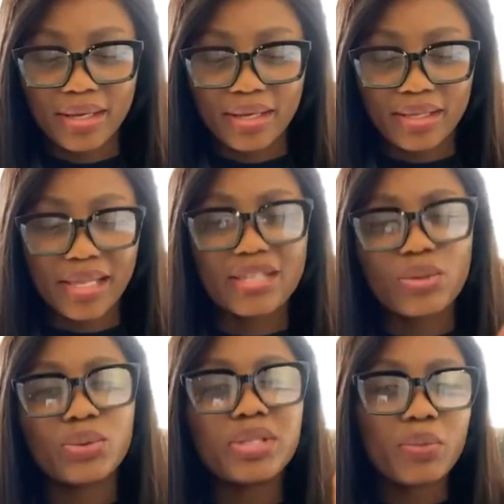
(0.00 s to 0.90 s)
there's
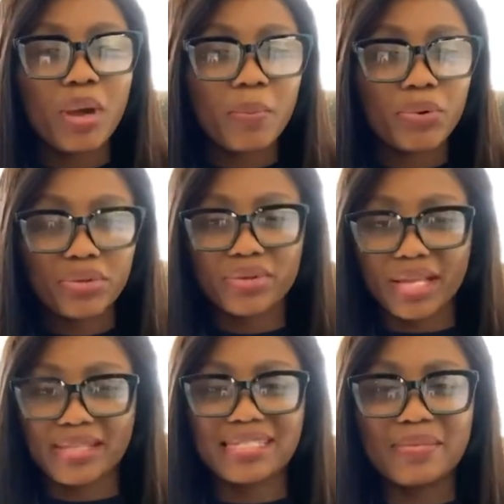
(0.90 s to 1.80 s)
only one product
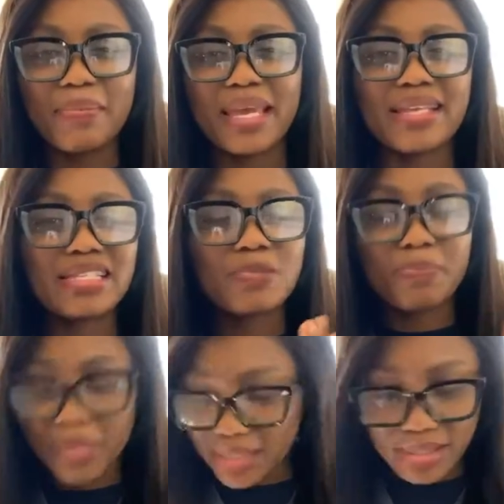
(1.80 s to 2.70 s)
that is made
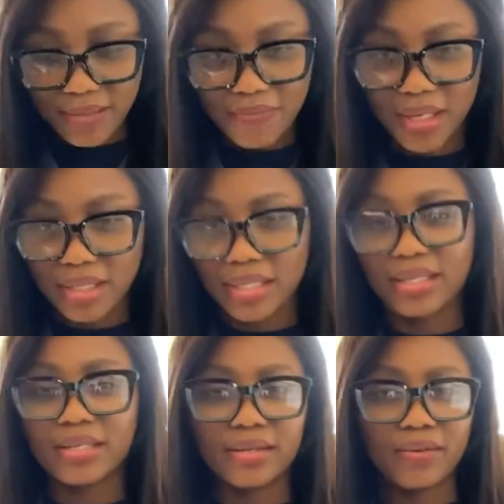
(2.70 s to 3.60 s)
specifically
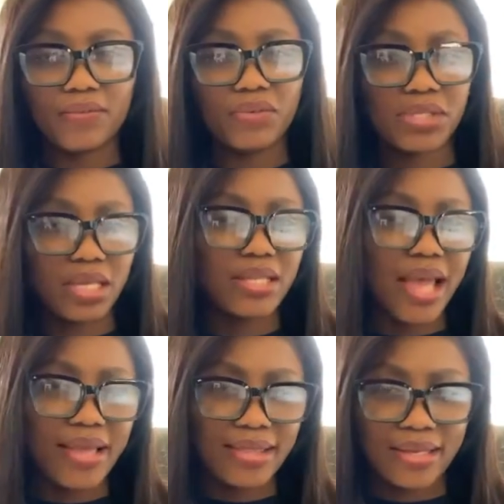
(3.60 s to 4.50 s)
for skin
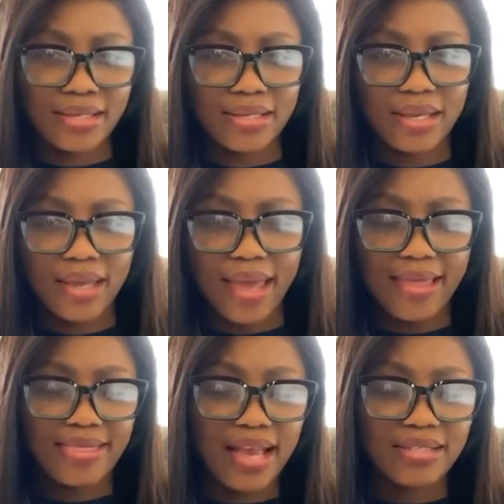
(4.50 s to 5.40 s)
lightening,
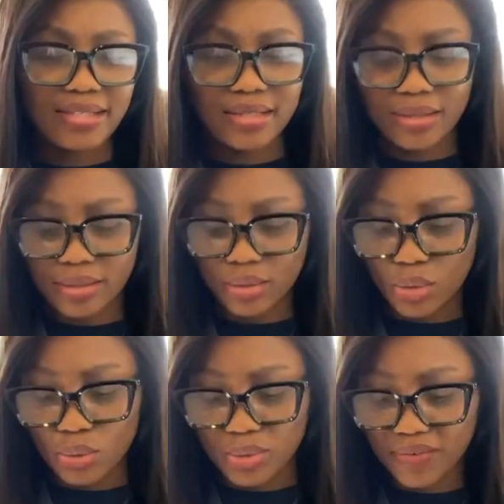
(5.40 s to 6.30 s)
and that's the
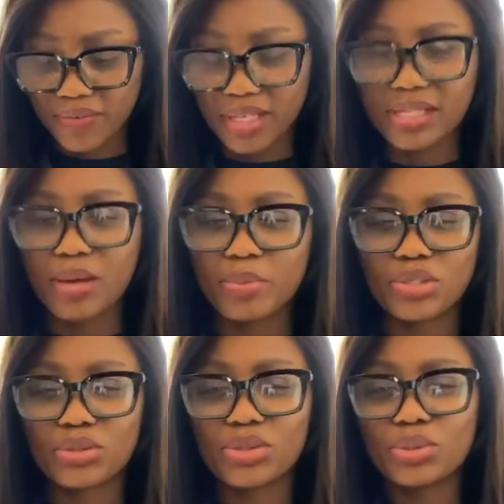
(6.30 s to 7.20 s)
gold effect. I'll be
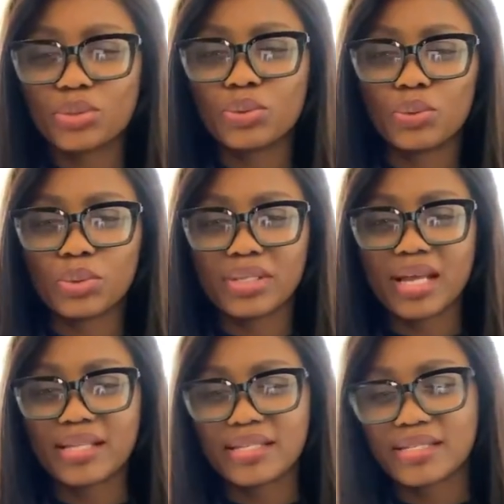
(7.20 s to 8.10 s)
showing you what
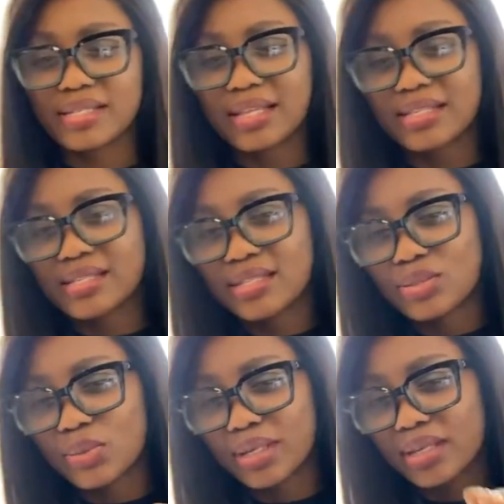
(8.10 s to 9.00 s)
that is. That is this
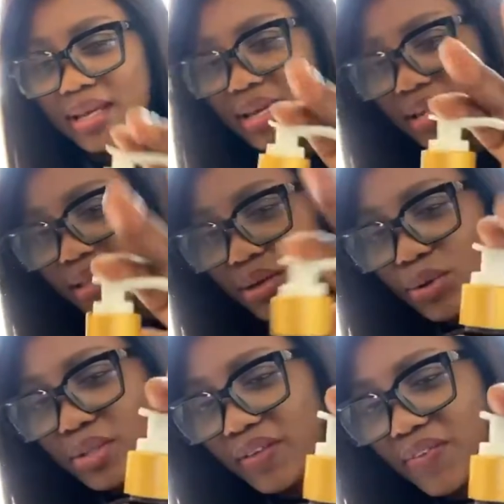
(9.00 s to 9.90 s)
one. The
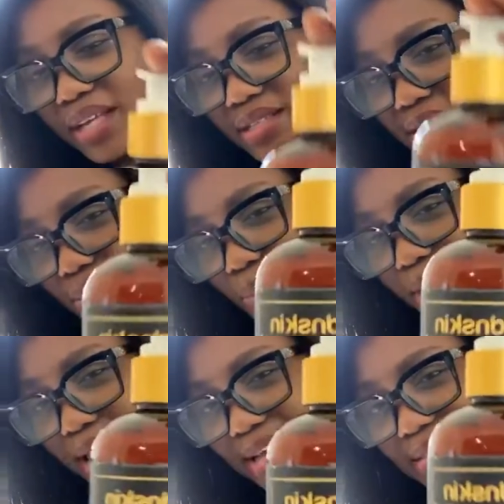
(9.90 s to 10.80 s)
gold effect is the one
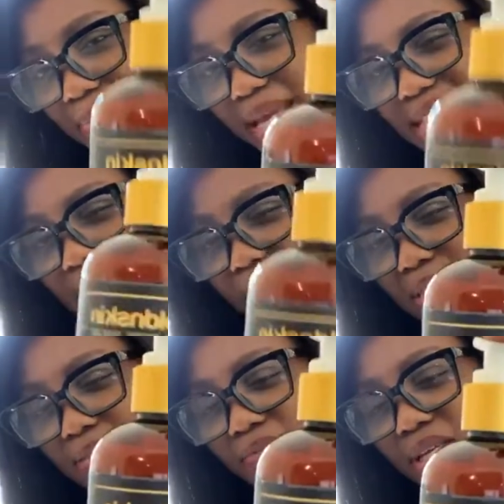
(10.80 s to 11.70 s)
that is made
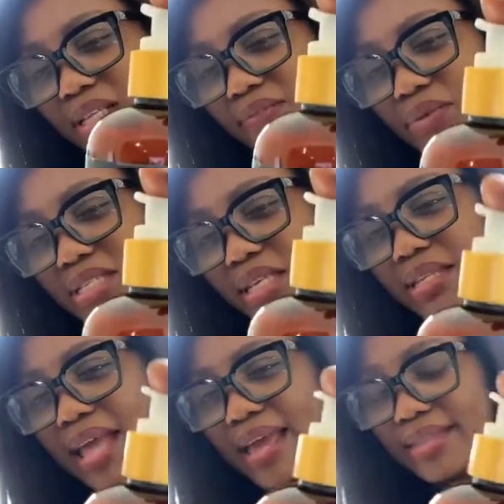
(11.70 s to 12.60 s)
specifically for skin
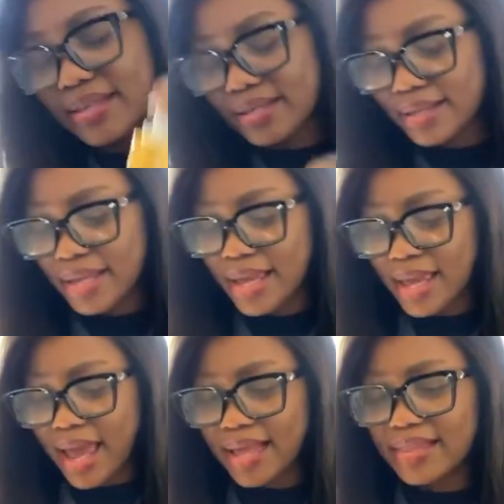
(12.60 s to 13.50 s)
lightening.
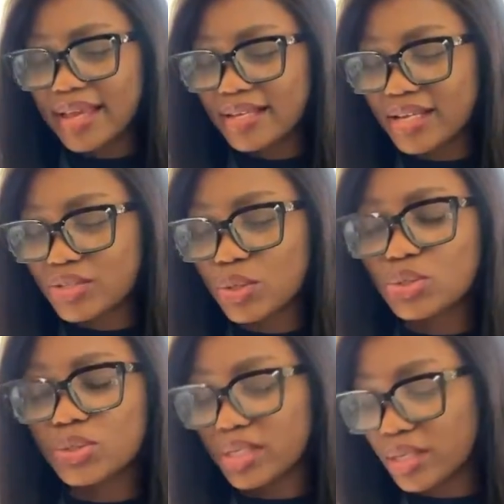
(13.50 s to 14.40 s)
And then there's
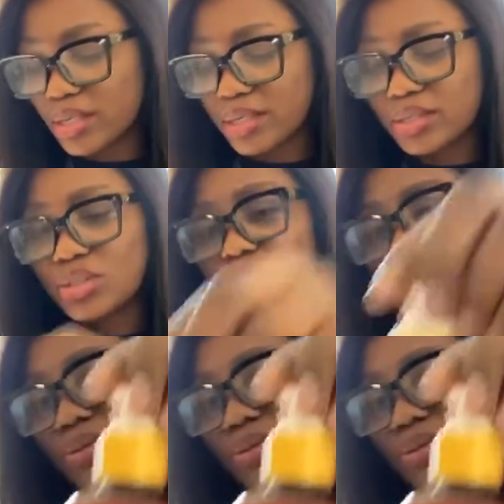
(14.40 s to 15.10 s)
also the total